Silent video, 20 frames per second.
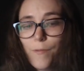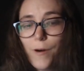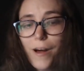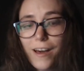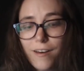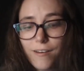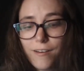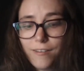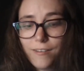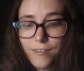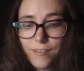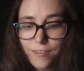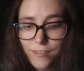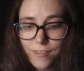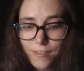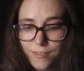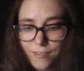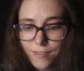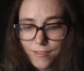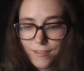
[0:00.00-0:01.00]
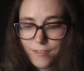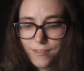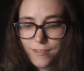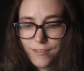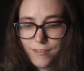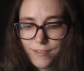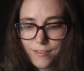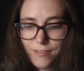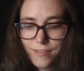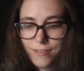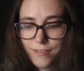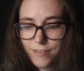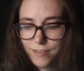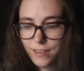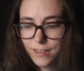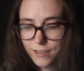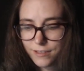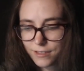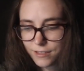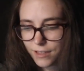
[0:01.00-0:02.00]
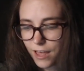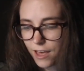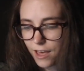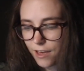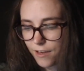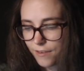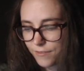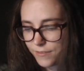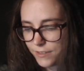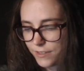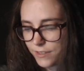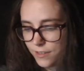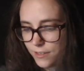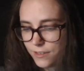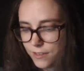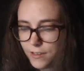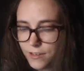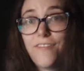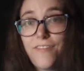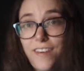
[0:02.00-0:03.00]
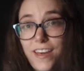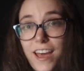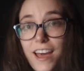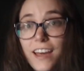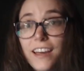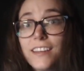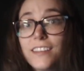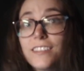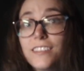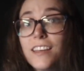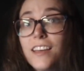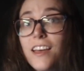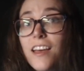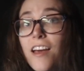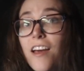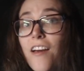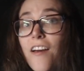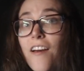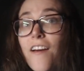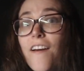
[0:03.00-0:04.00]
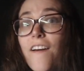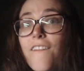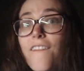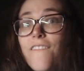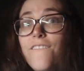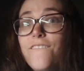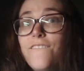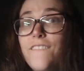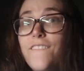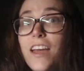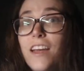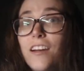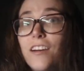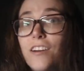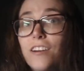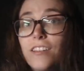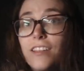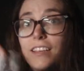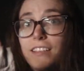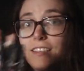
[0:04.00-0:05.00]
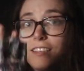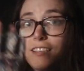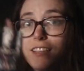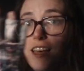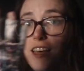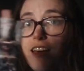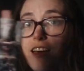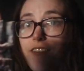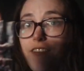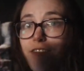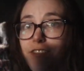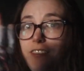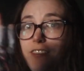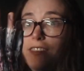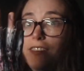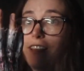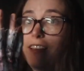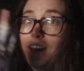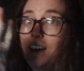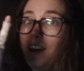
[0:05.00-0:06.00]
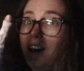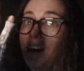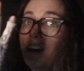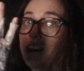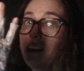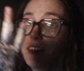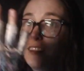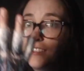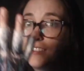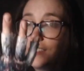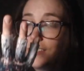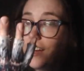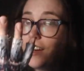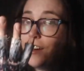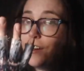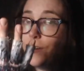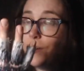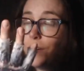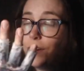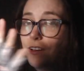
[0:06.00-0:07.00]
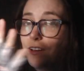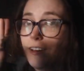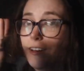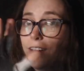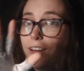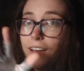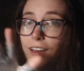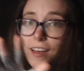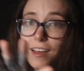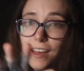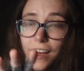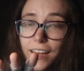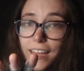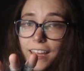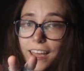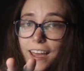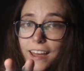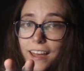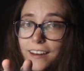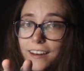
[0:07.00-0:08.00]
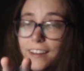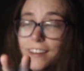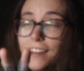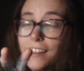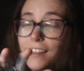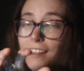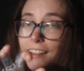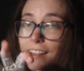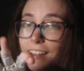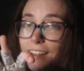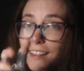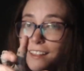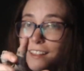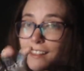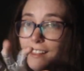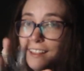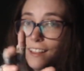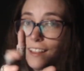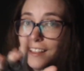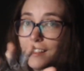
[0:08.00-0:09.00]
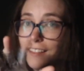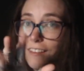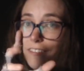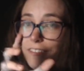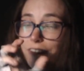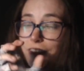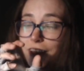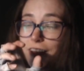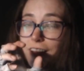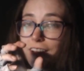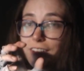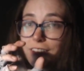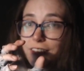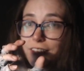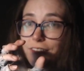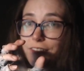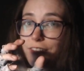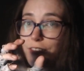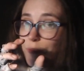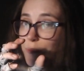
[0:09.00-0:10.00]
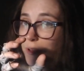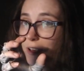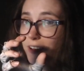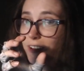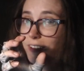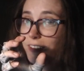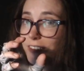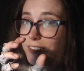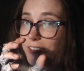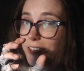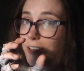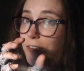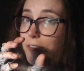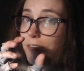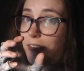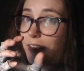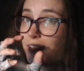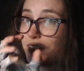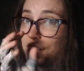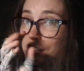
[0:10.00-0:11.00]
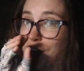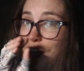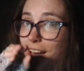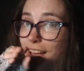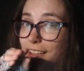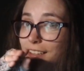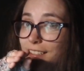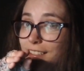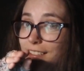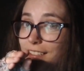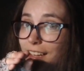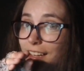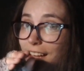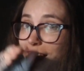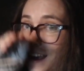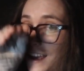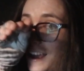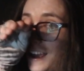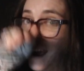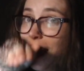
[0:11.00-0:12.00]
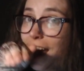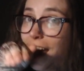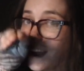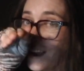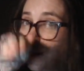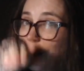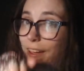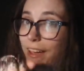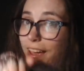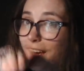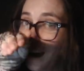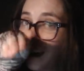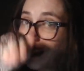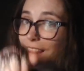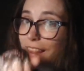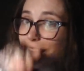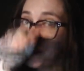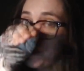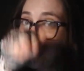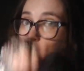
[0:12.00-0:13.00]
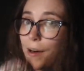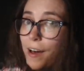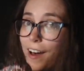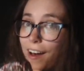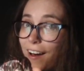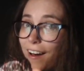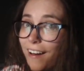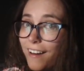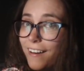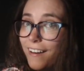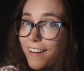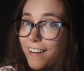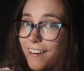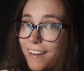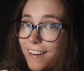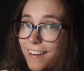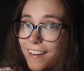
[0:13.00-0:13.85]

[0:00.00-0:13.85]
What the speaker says: Well, these gloves, in fact, fingerless gloves. So, again, fingers give the appearance of claws, and you get a little paw.